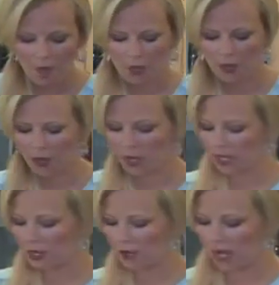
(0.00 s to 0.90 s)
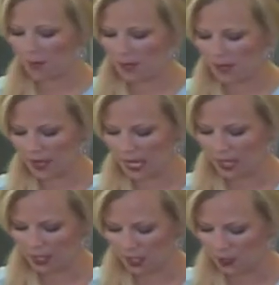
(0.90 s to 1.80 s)
But we are going to grab
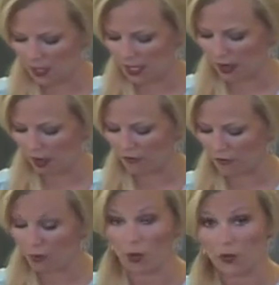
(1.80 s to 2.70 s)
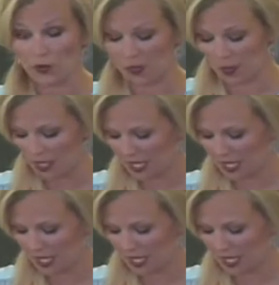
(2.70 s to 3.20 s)
a little bit of rosemary.